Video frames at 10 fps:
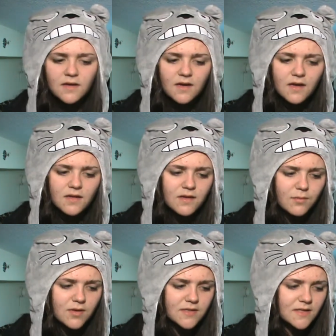I think
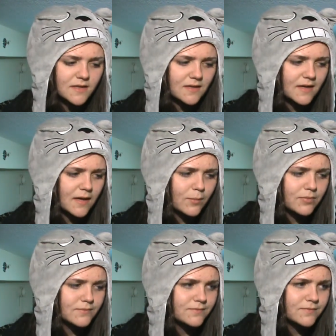I'm gonna take a nap.
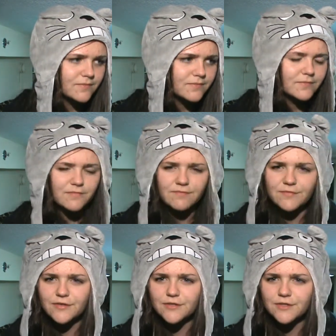
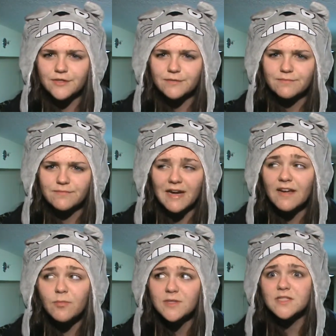For sure. I
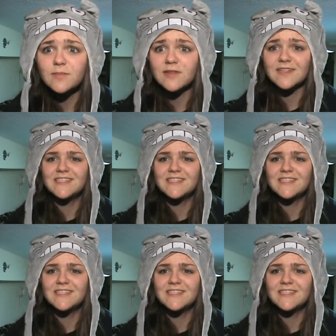haven't been sleeping, like